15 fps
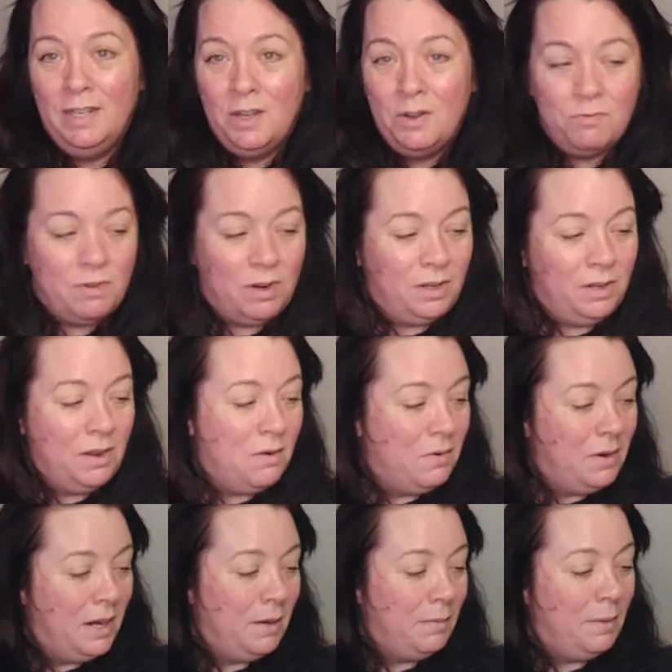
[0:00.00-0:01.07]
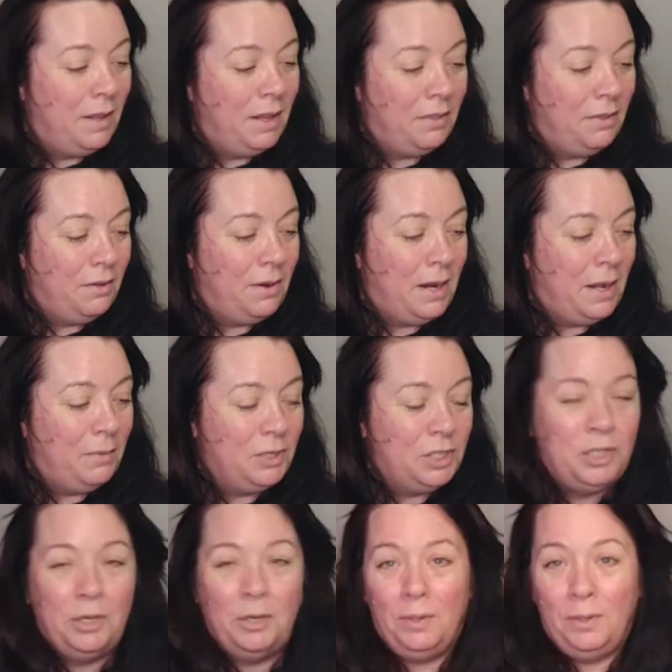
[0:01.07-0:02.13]
one go here, but I thought I would
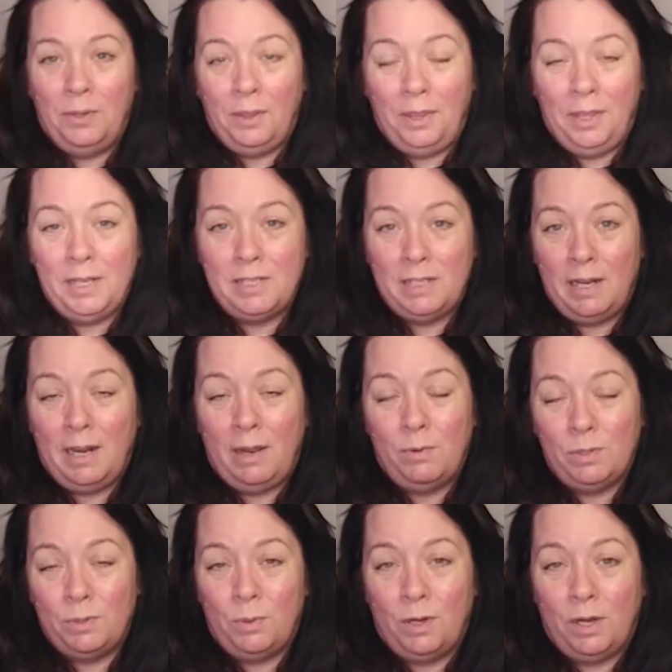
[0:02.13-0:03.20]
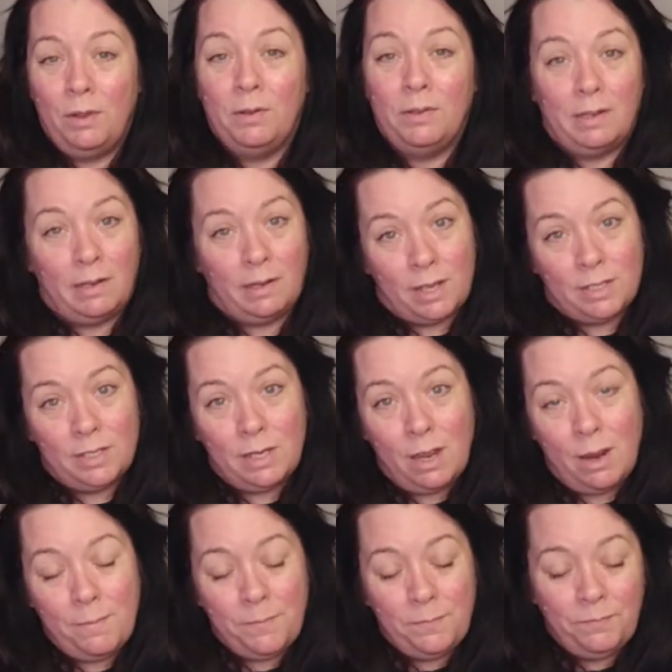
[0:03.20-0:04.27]
show you the things that I was working on the last
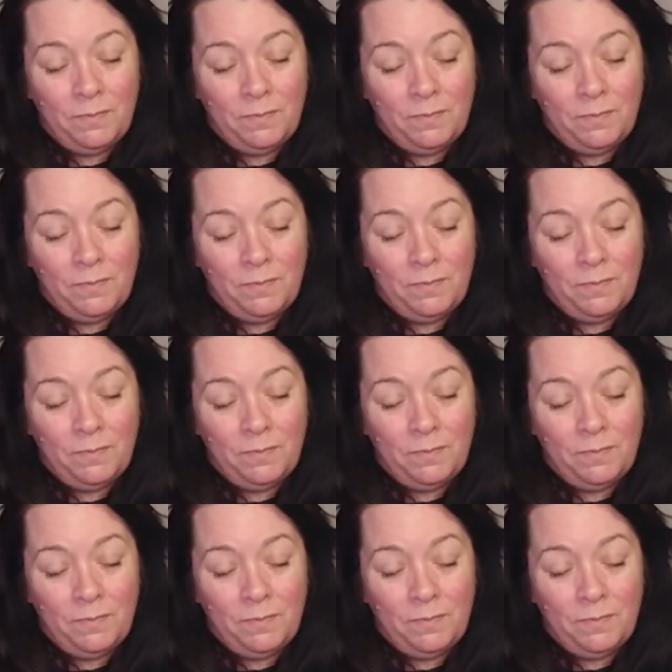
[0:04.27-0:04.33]
time,